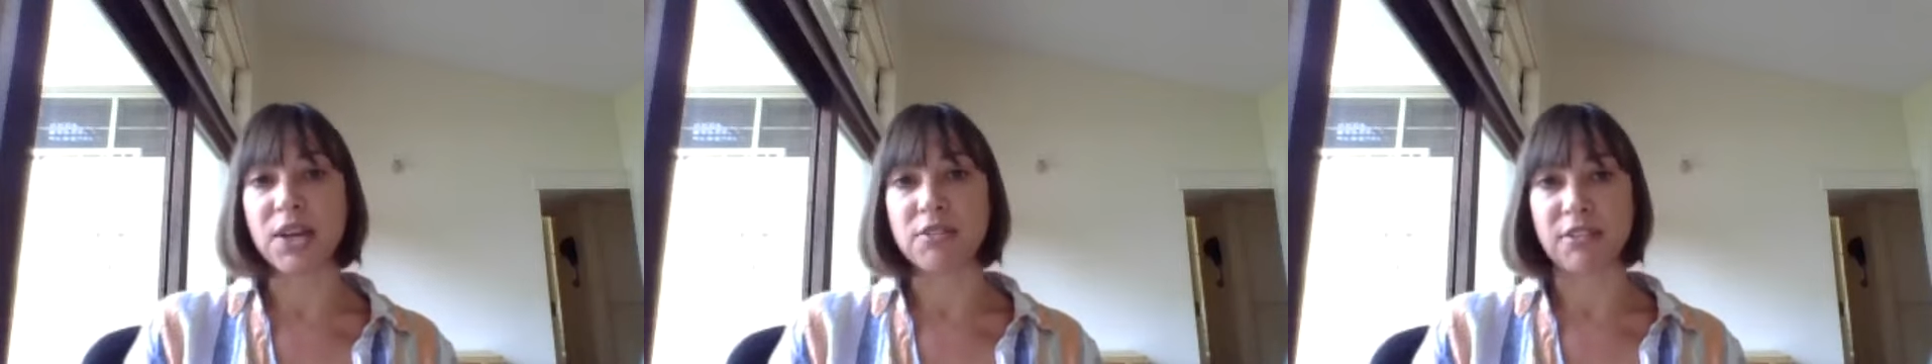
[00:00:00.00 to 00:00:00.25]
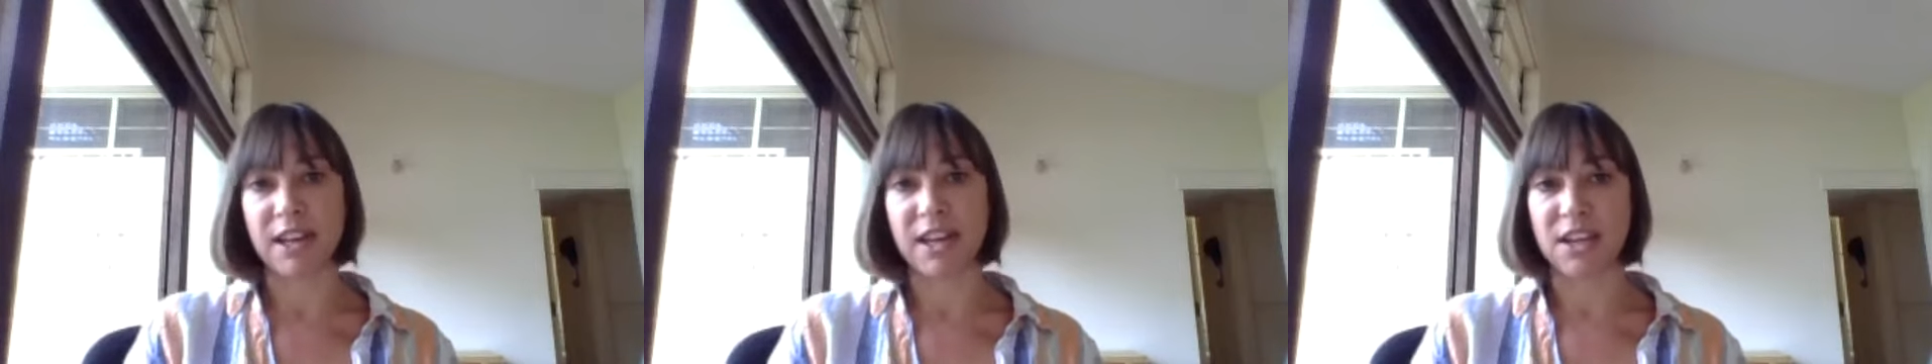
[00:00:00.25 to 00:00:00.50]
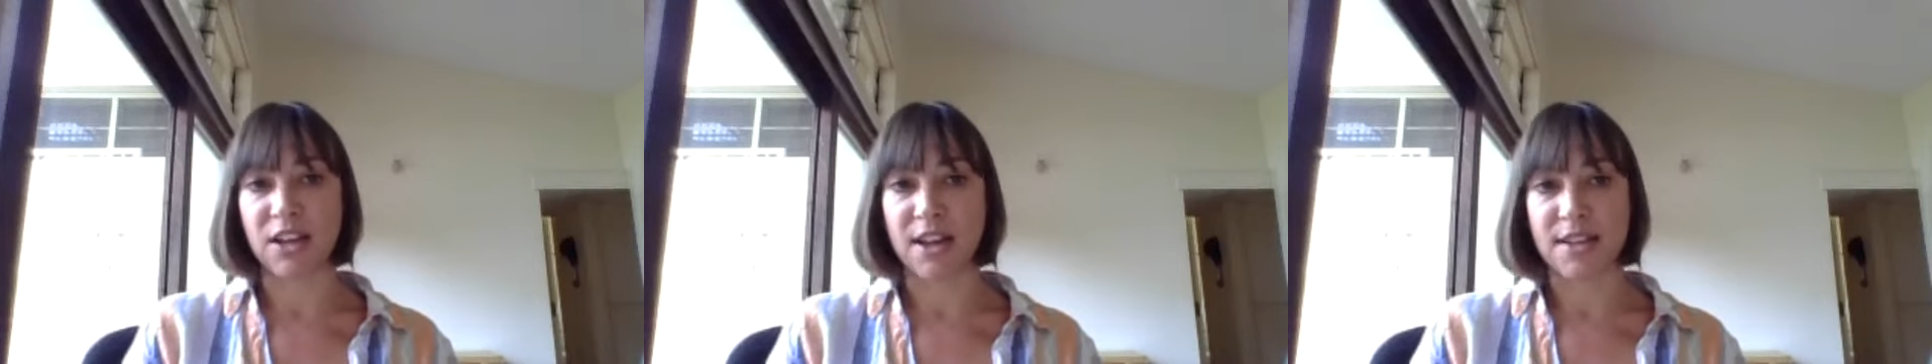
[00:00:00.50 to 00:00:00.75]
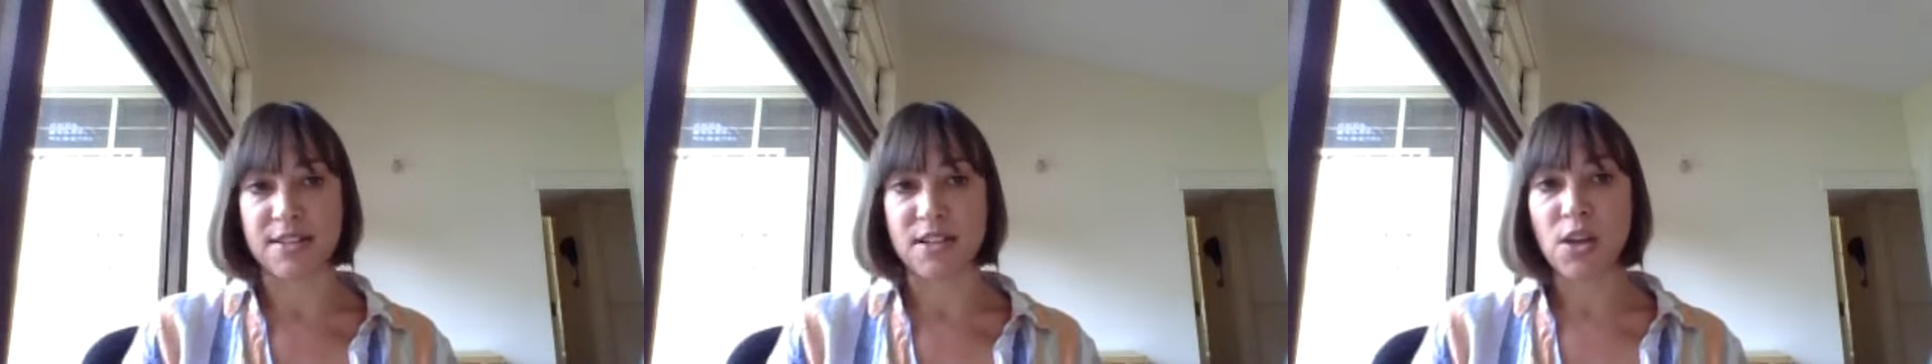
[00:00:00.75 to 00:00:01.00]
not
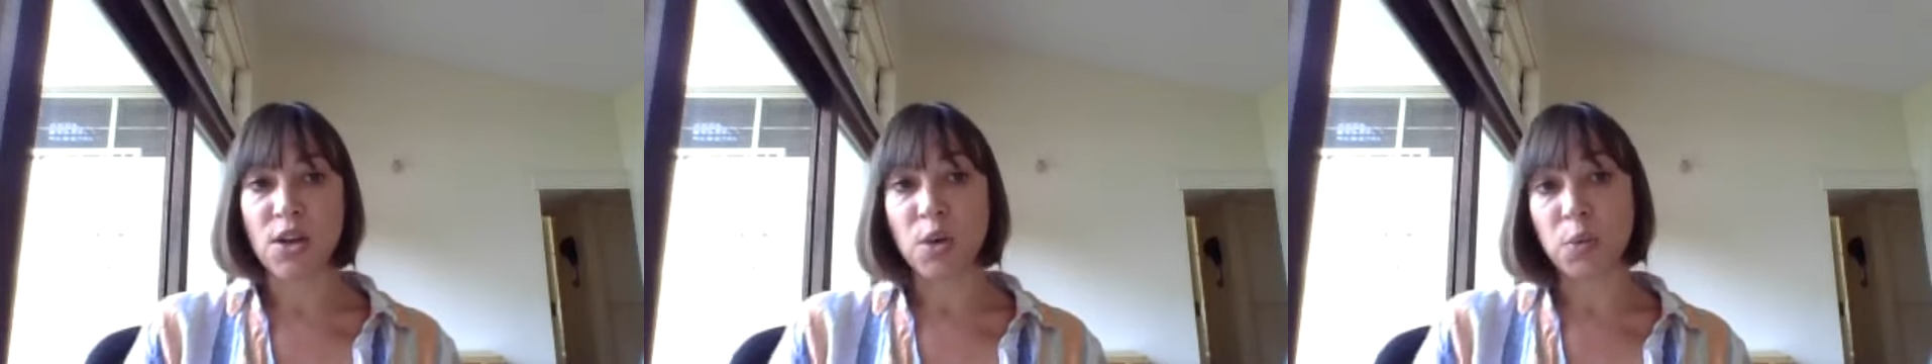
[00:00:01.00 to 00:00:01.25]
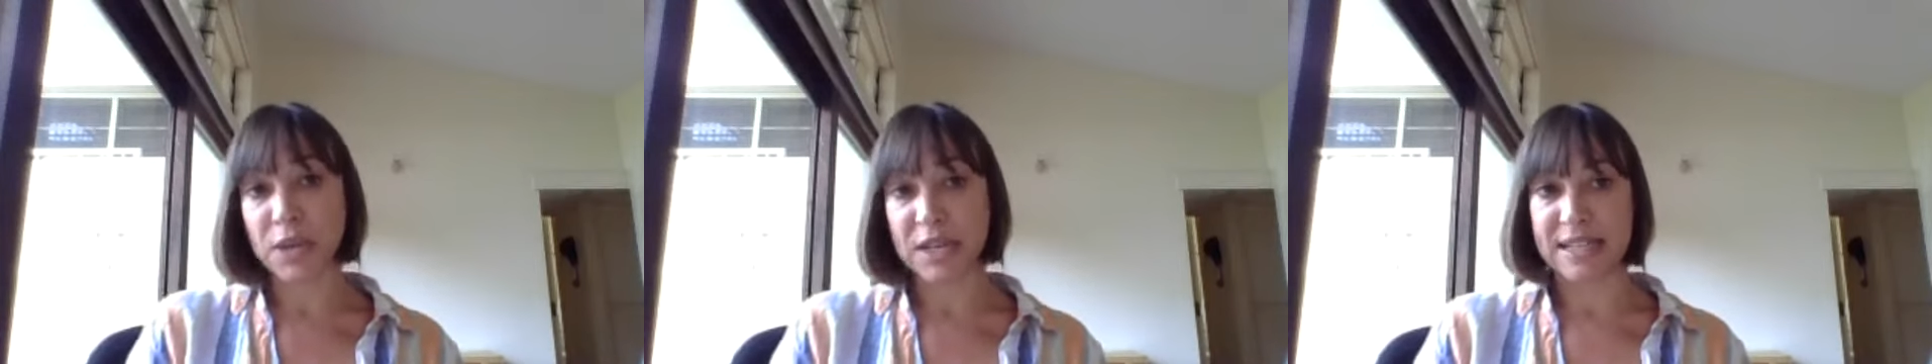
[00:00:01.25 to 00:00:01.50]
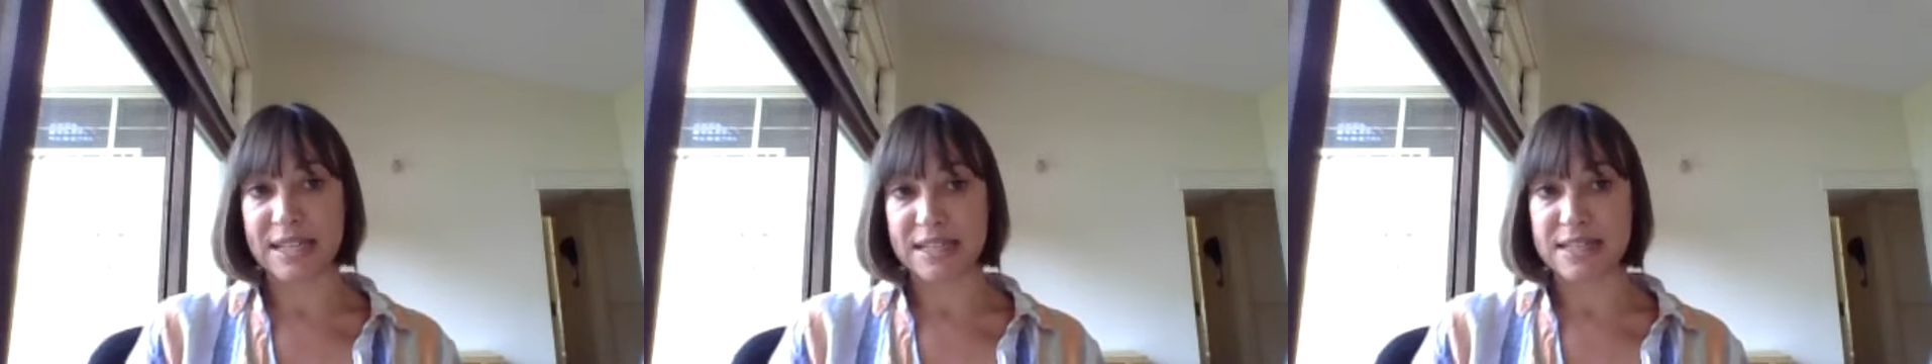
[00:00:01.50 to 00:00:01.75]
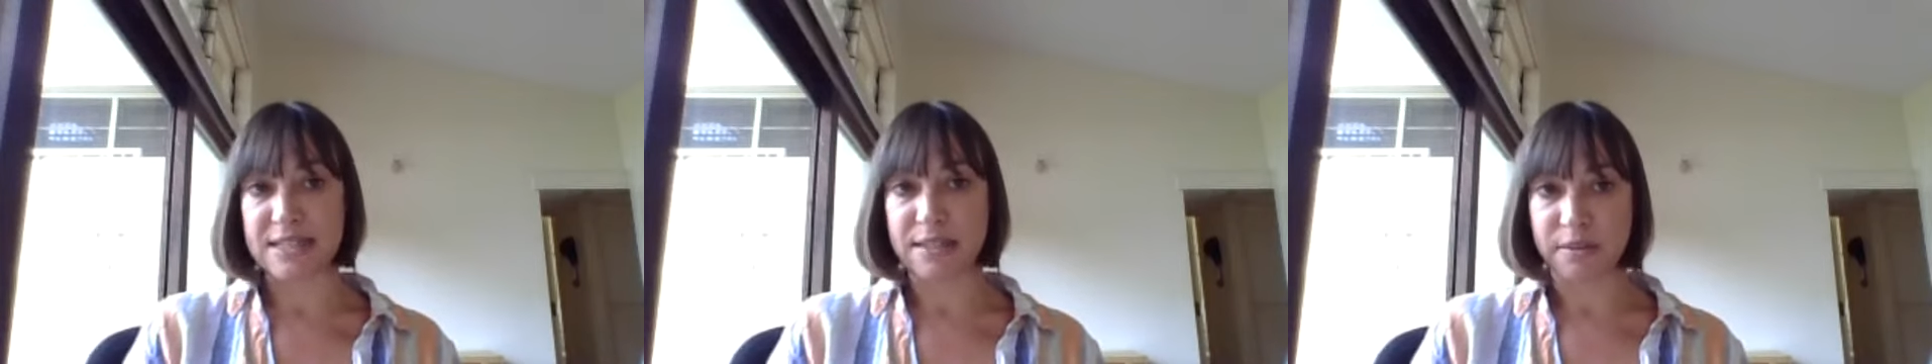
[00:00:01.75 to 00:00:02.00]
recognize what it
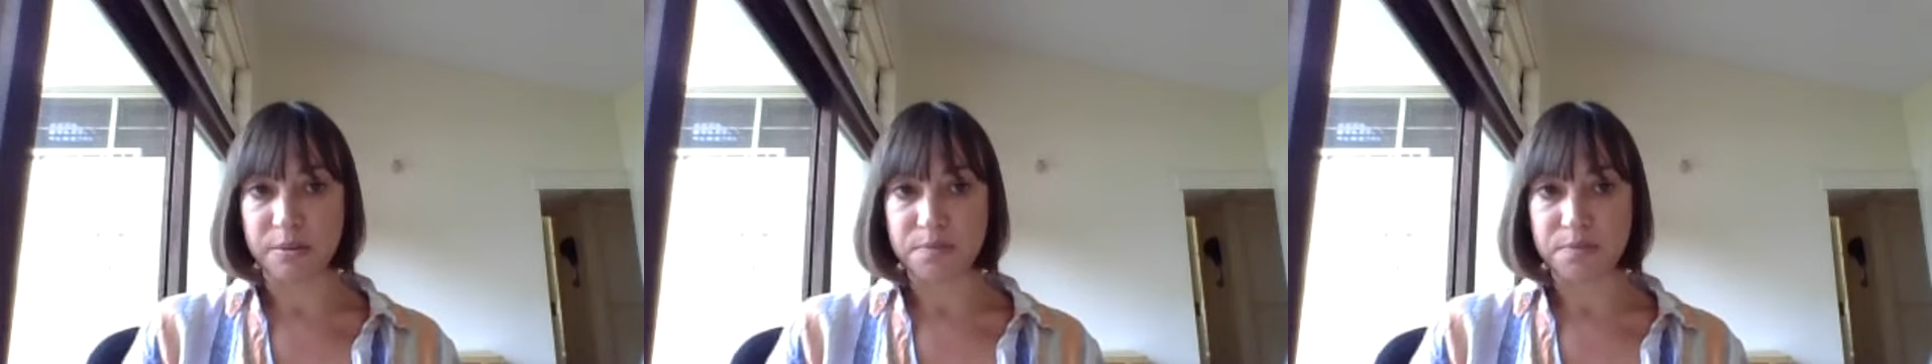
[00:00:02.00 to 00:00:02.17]
is.